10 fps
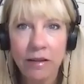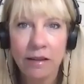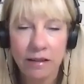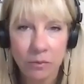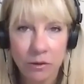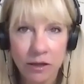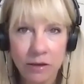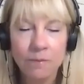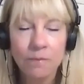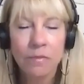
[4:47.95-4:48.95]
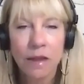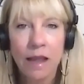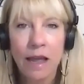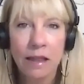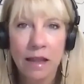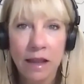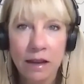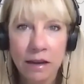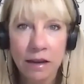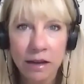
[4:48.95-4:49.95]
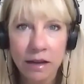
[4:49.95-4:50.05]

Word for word: a discipline, and then